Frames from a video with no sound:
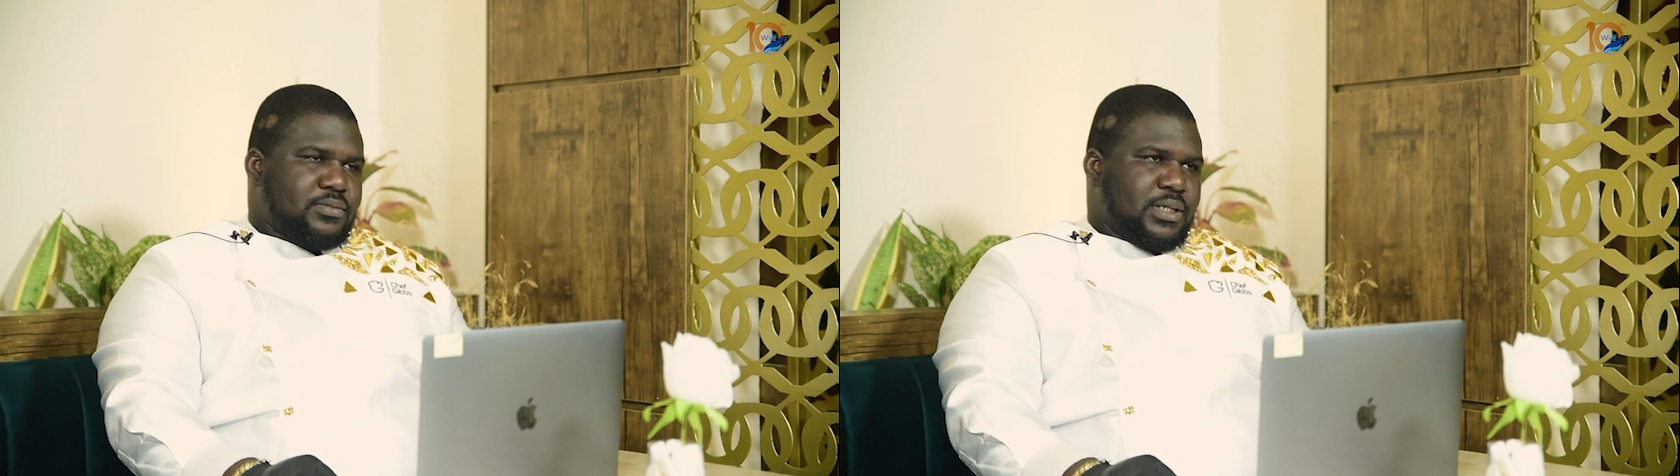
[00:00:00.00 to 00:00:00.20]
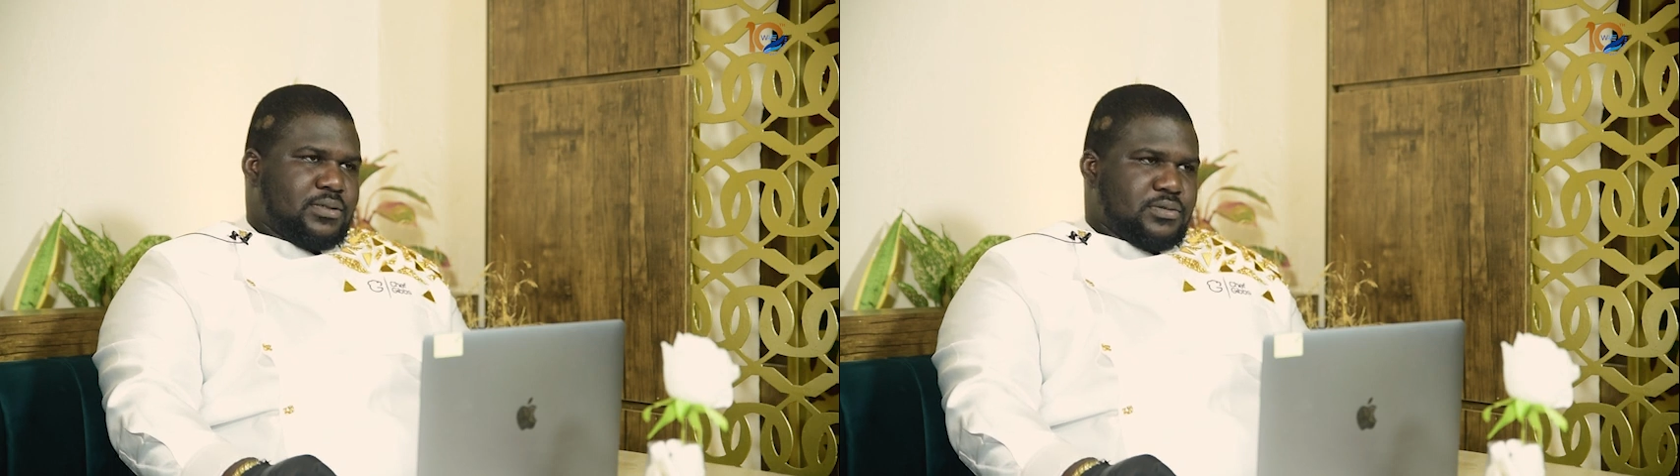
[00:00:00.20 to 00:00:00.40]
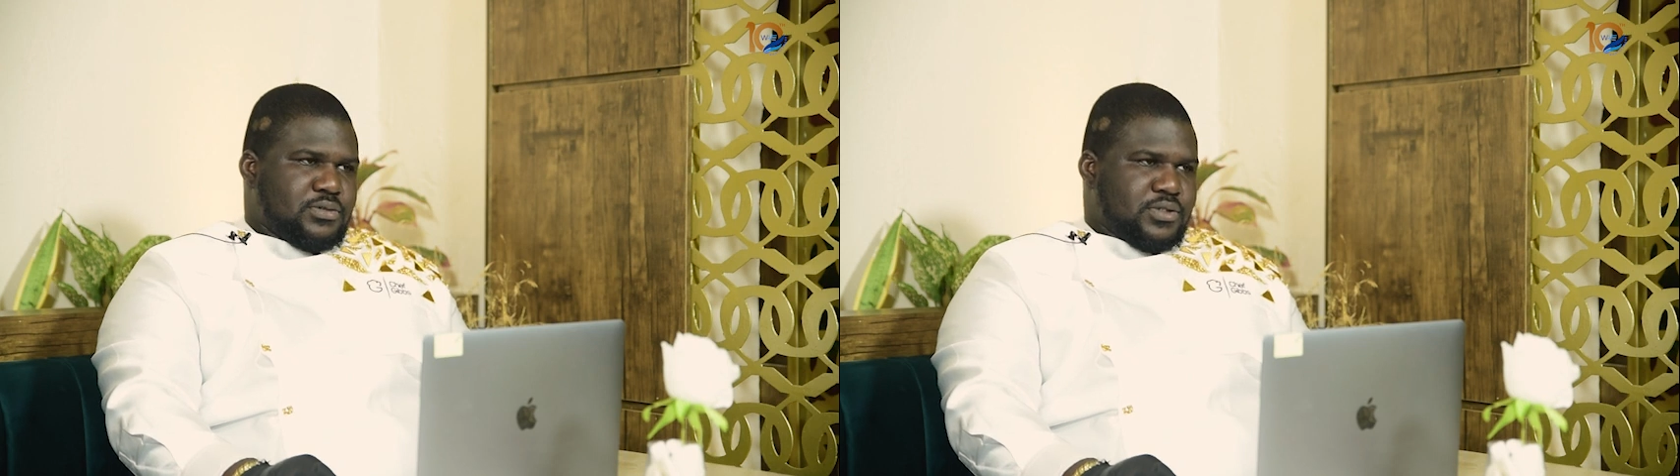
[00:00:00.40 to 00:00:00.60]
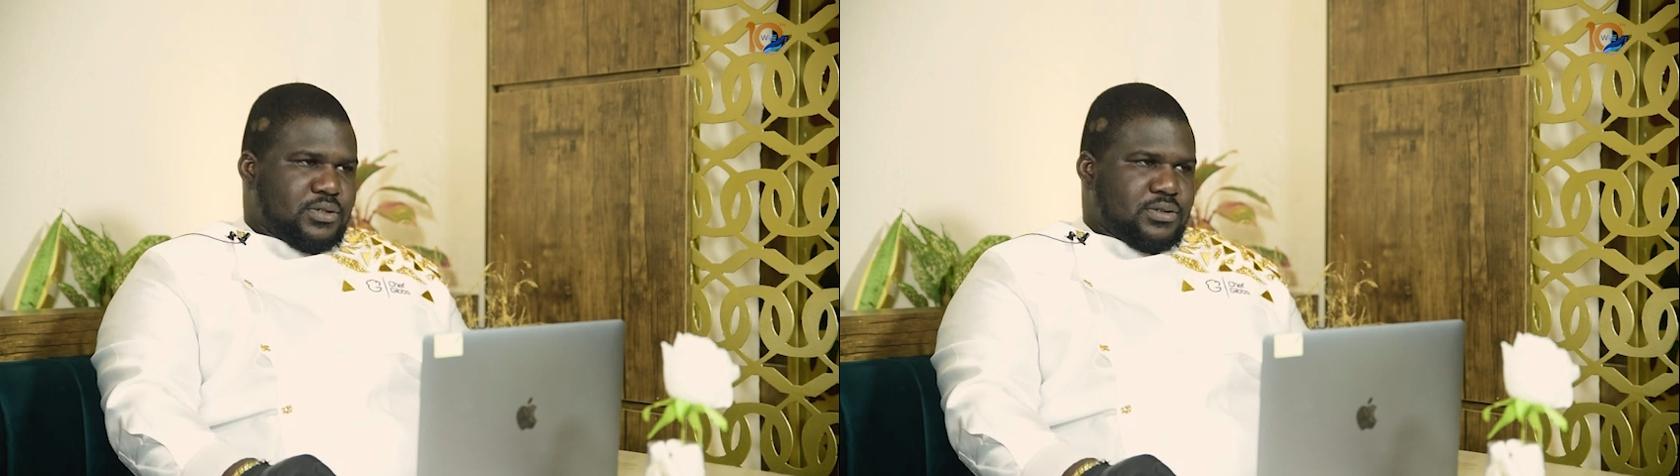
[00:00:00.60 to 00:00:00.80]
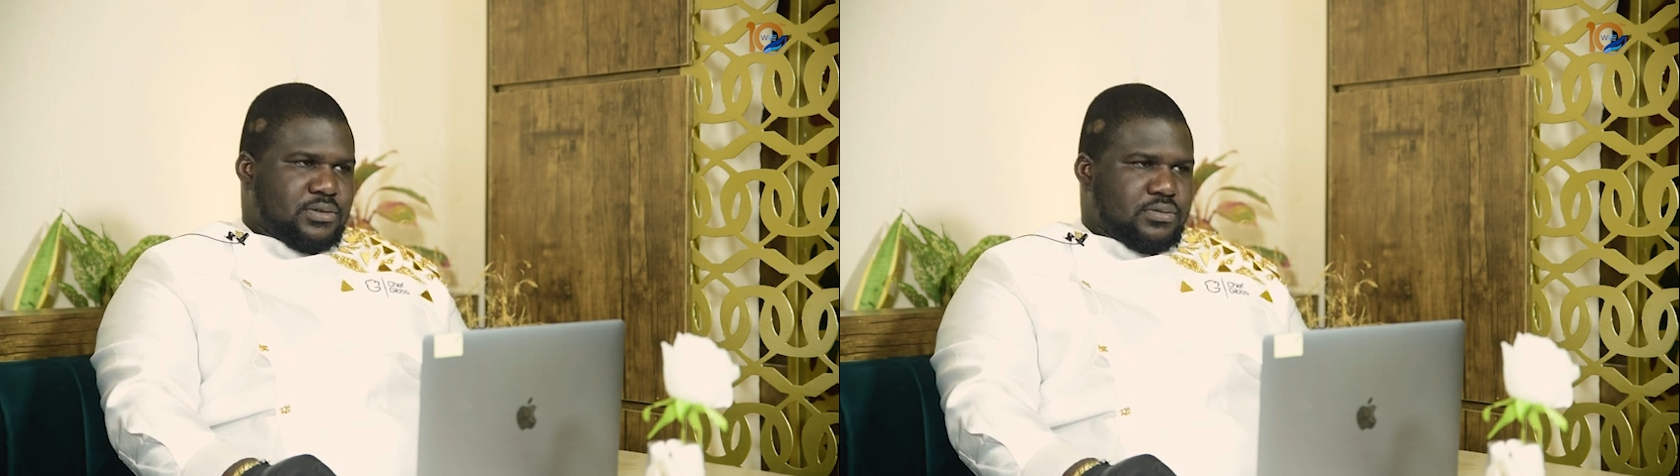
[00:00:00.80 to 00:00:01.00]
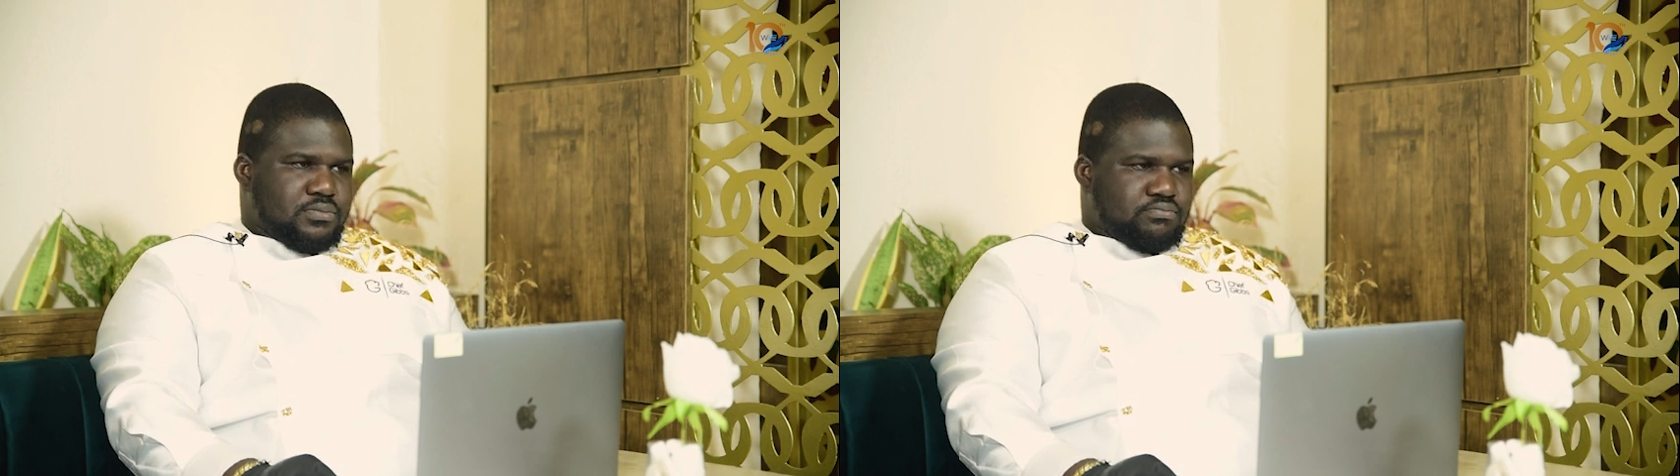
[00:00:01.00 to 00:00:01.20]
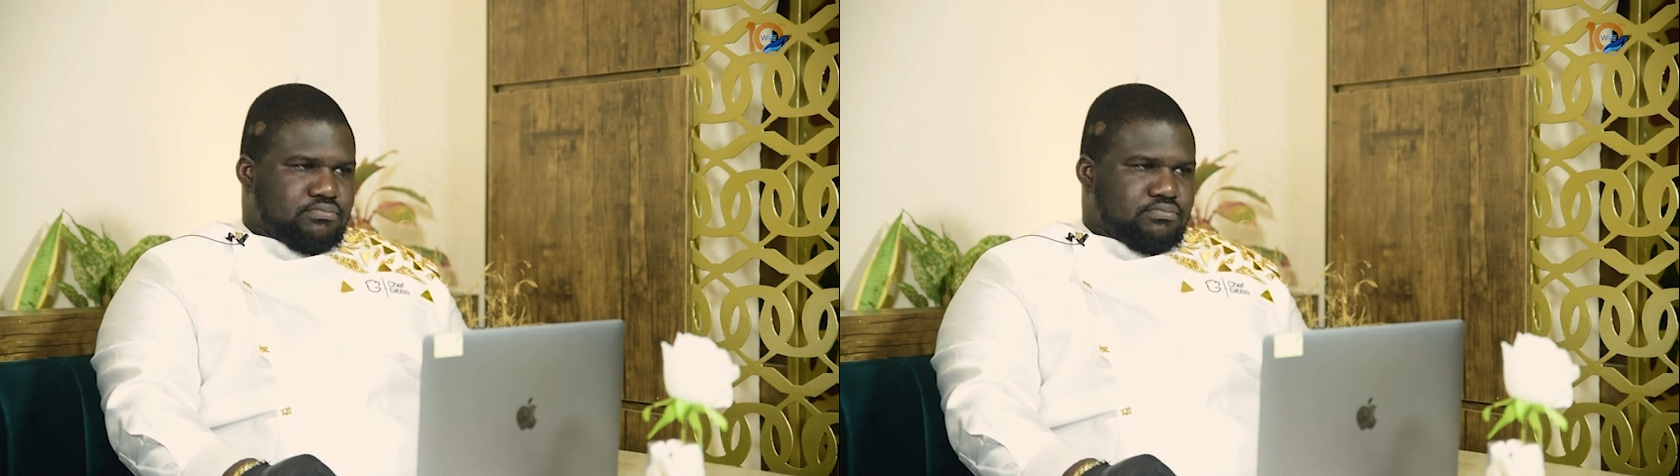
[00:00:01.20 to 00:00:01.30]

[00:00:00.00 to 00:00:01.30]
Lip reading: and just